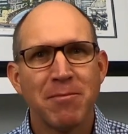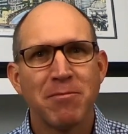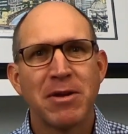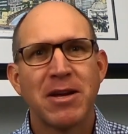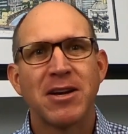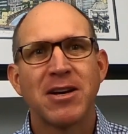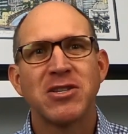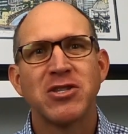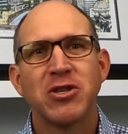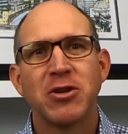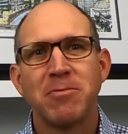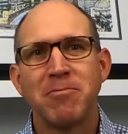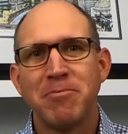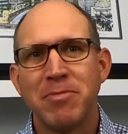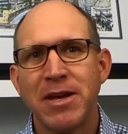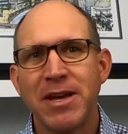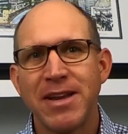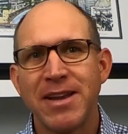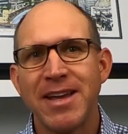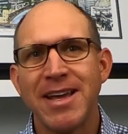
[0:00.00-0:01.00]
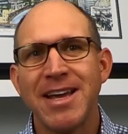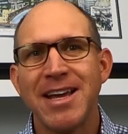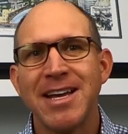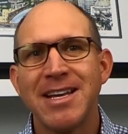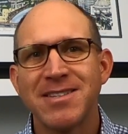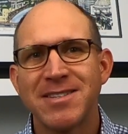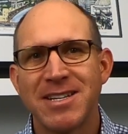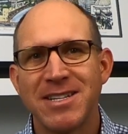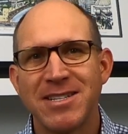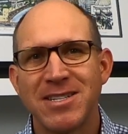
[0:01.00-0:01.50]
because their bid
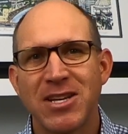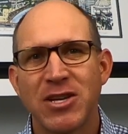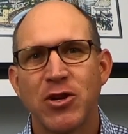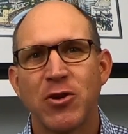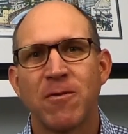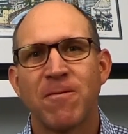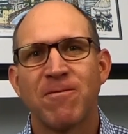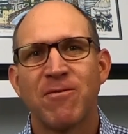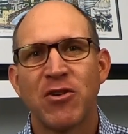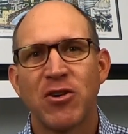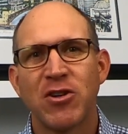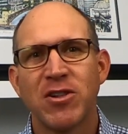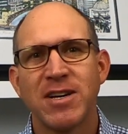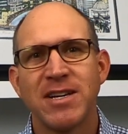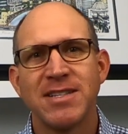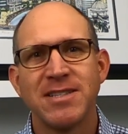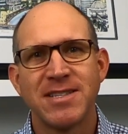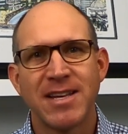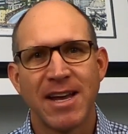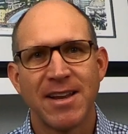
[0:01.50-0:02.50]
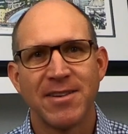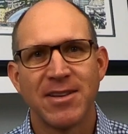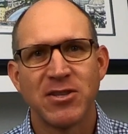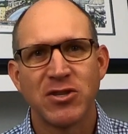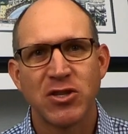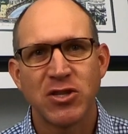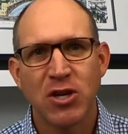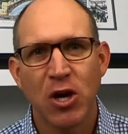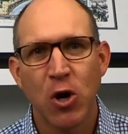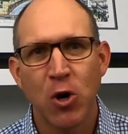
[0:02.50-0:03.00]
isn't your full
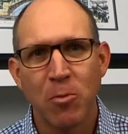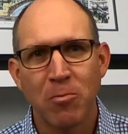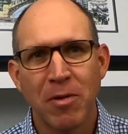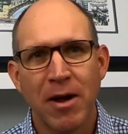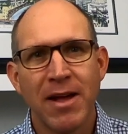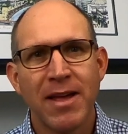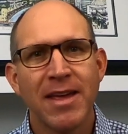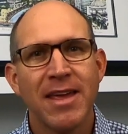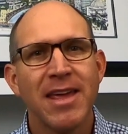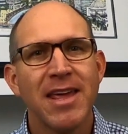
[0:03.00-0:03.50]
intended scope,